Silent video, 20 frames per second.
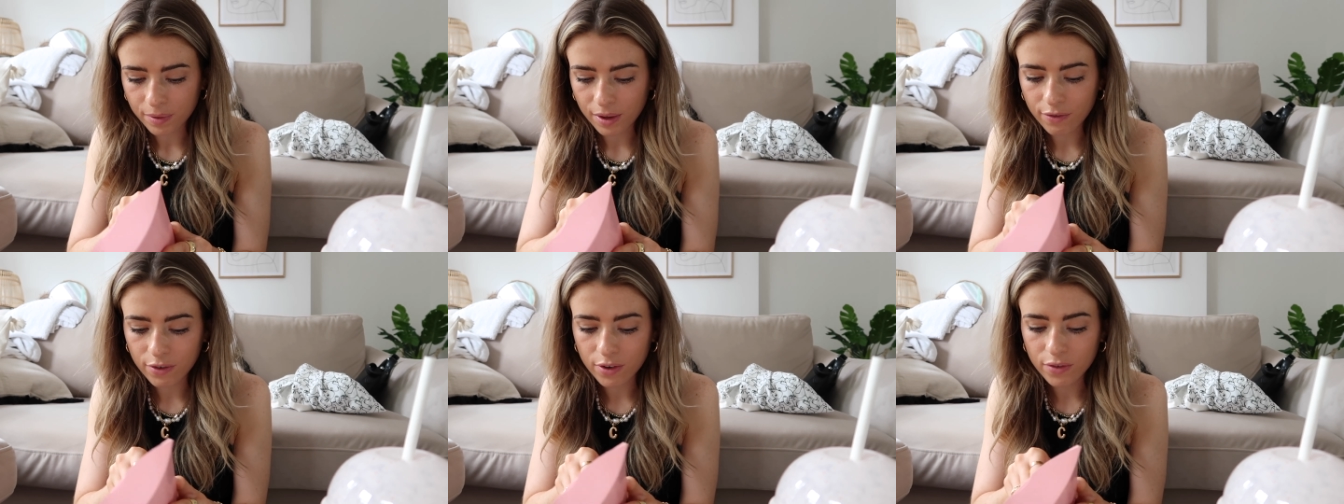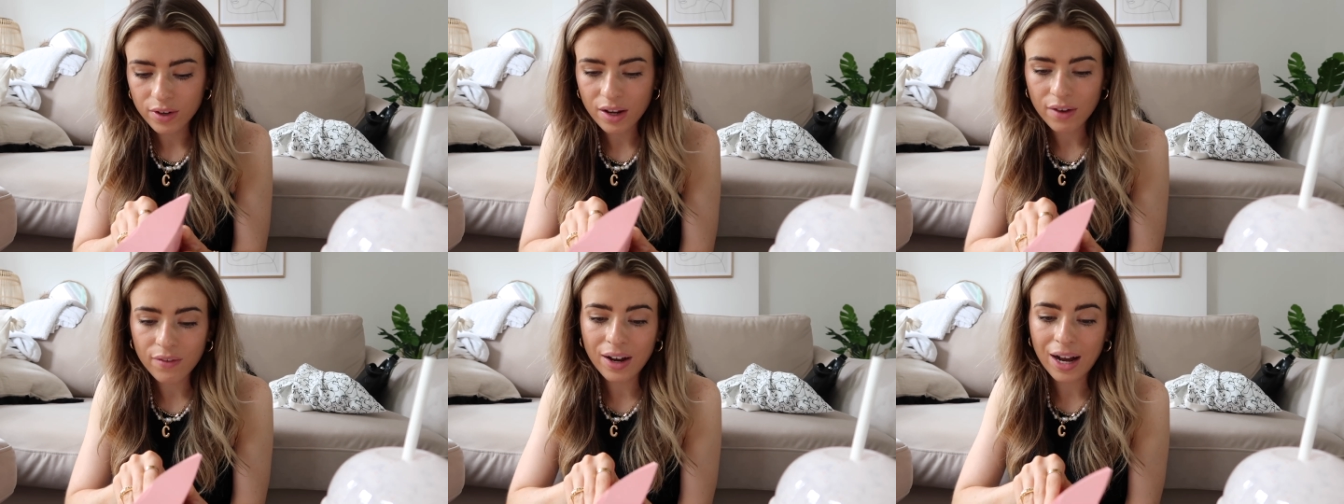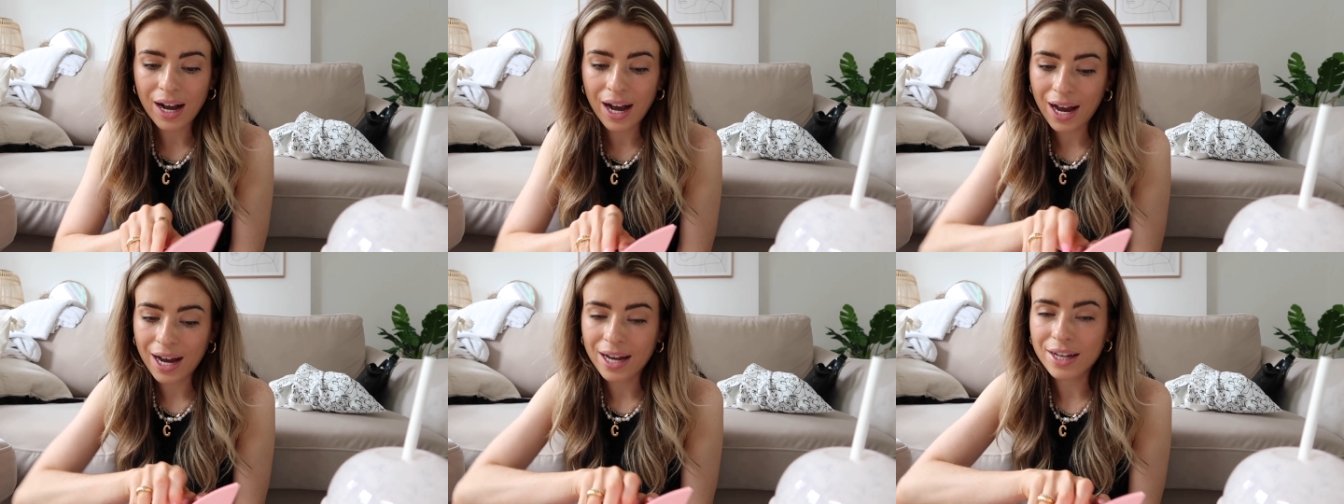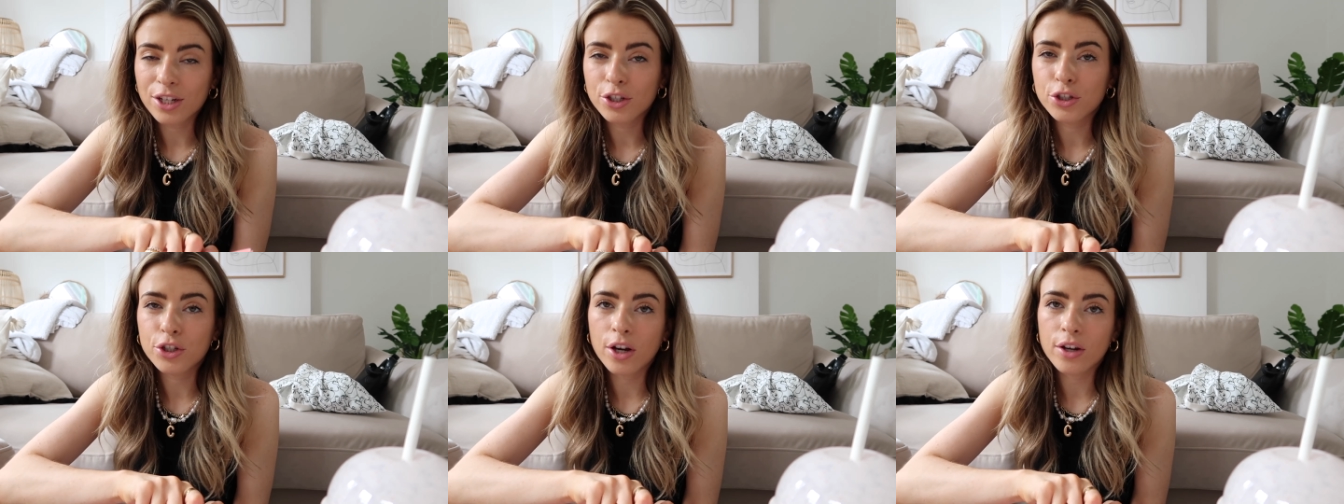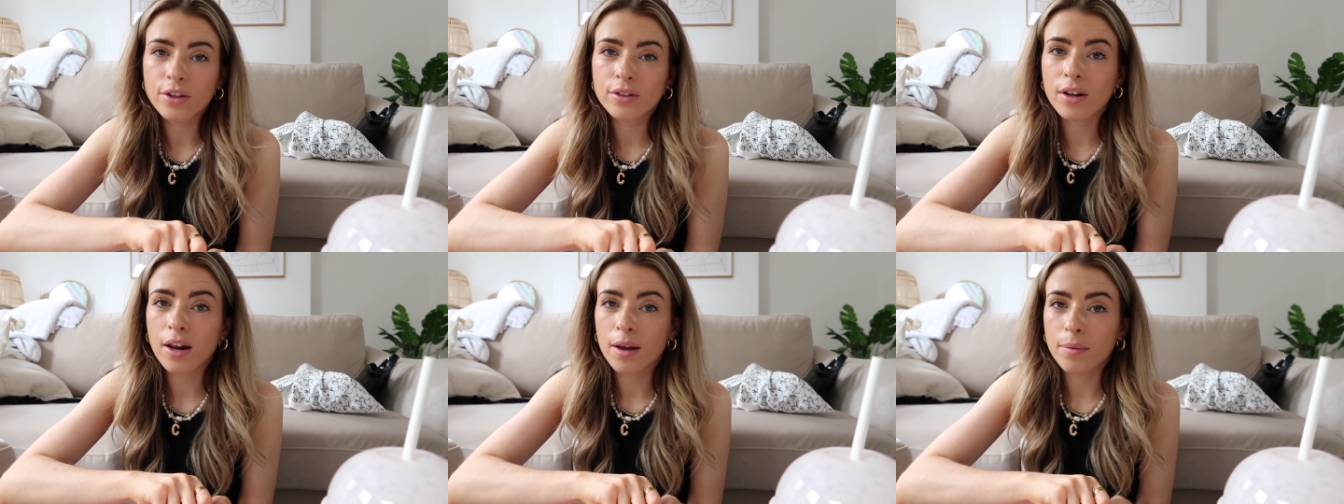If you've never had a
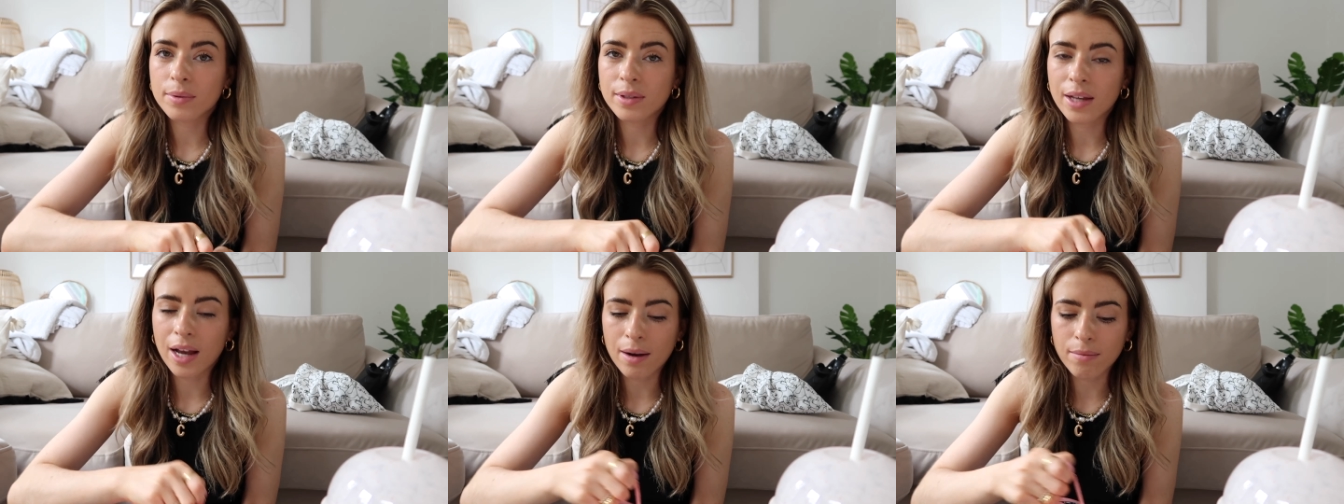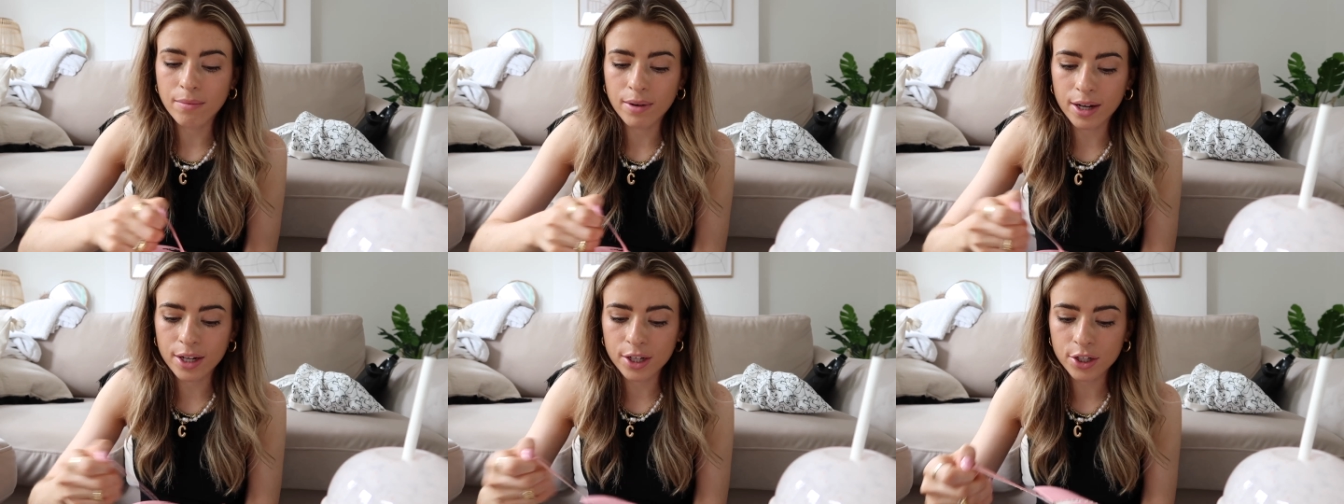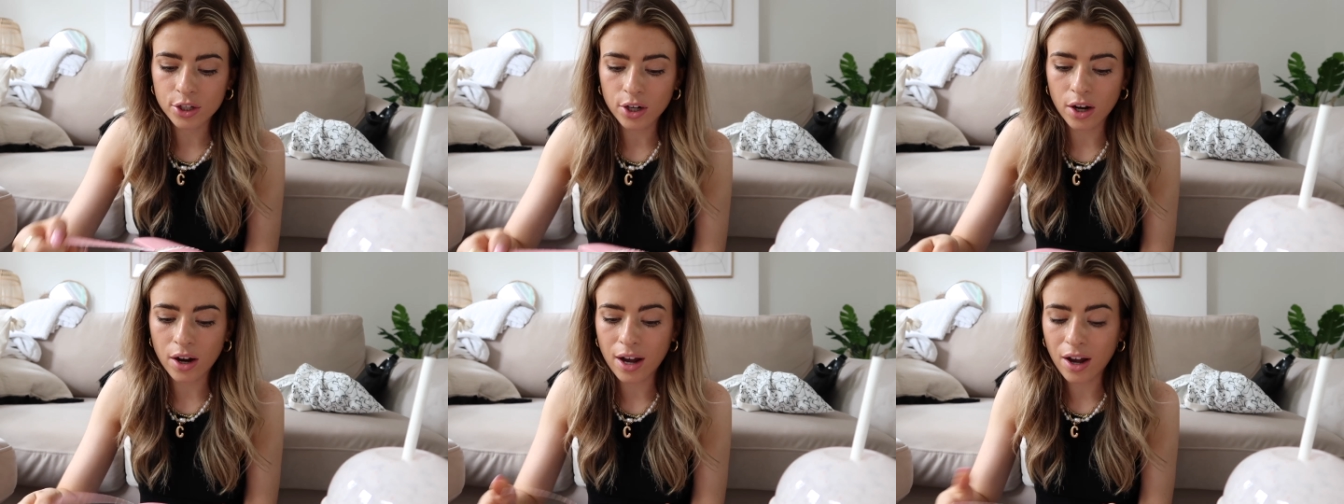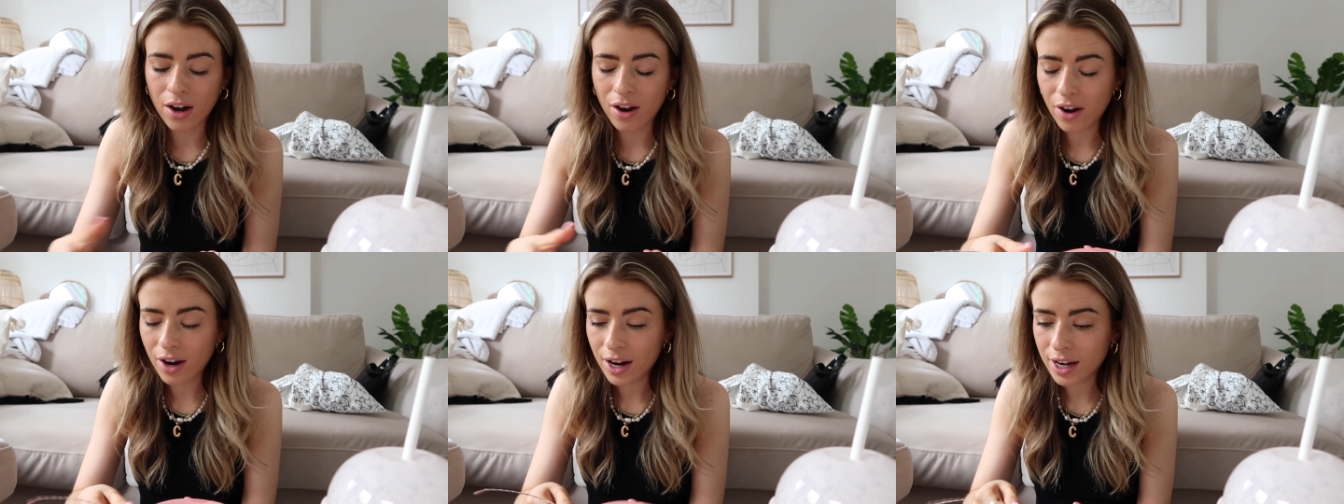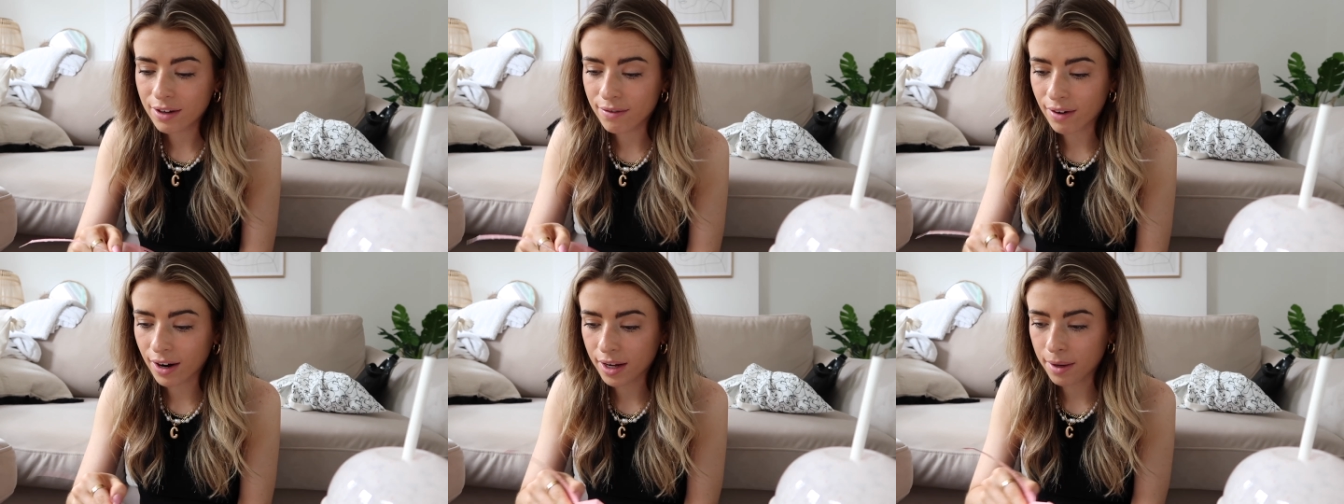Joe's Club sandwich, I
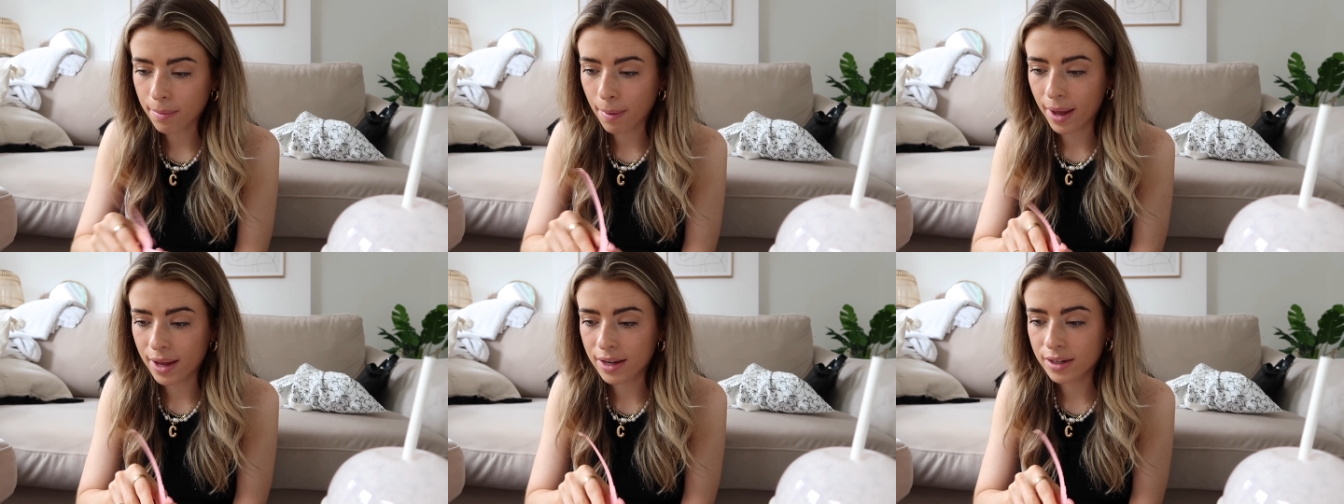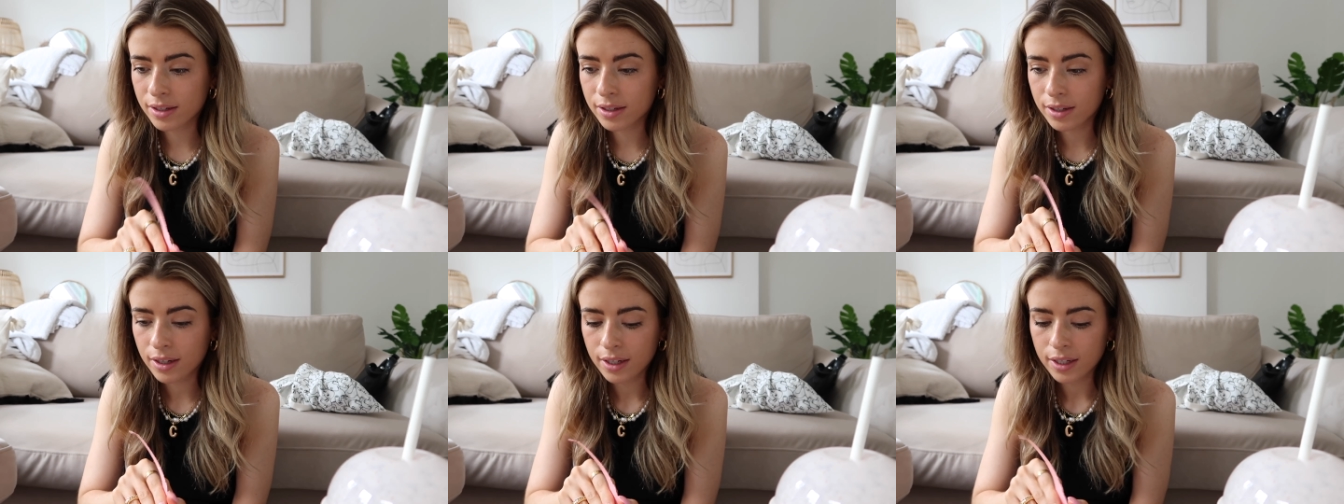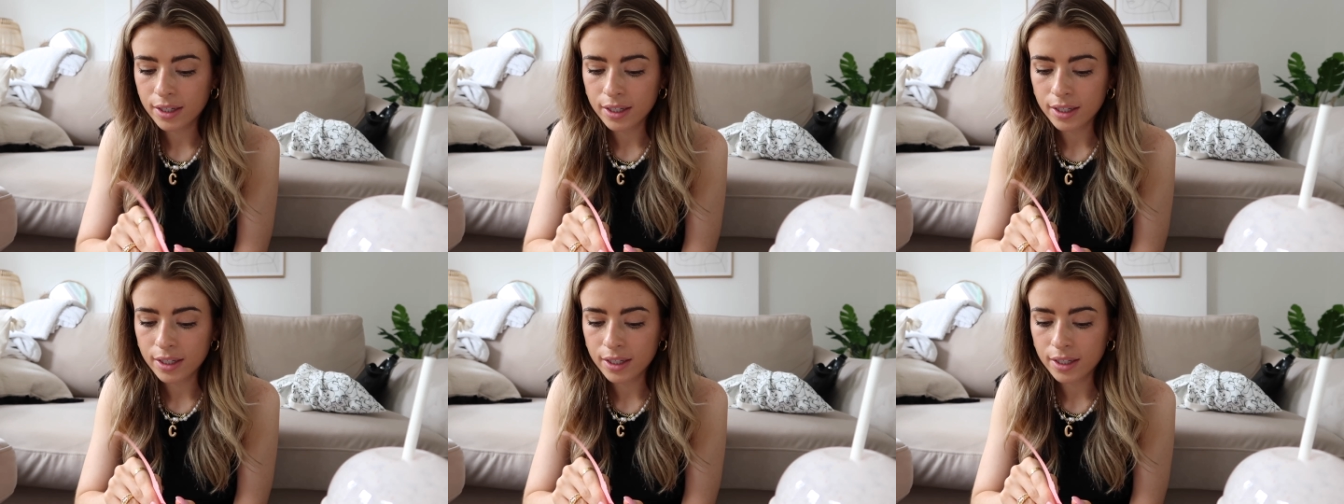highly recommend.